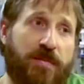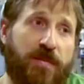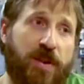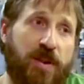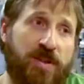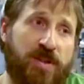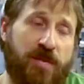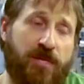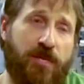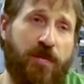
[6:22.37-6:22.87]

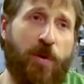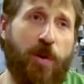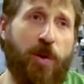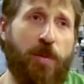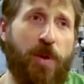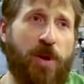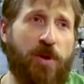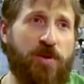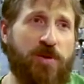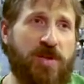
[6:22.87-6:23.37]
First and
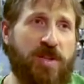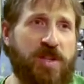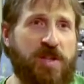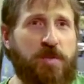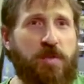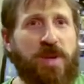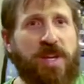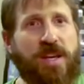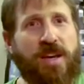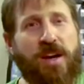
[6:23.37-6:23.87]
foremost,
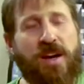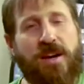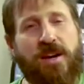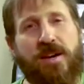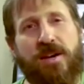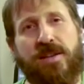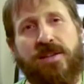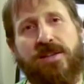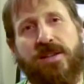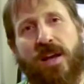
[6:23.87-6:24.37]
it's
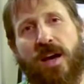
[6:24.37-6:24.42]
because